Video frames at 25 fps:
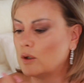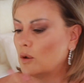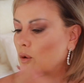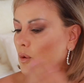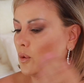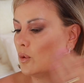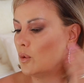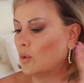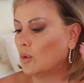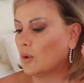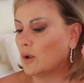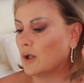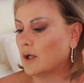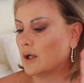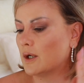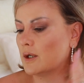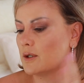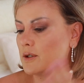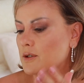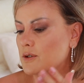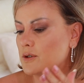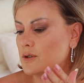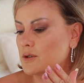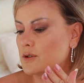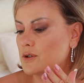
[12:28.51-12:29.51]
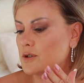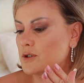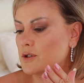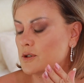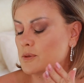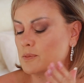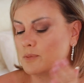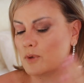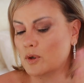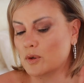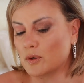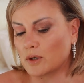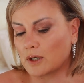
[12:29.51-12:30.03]
or
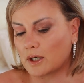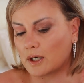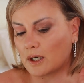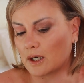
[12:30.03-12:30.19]
smoke it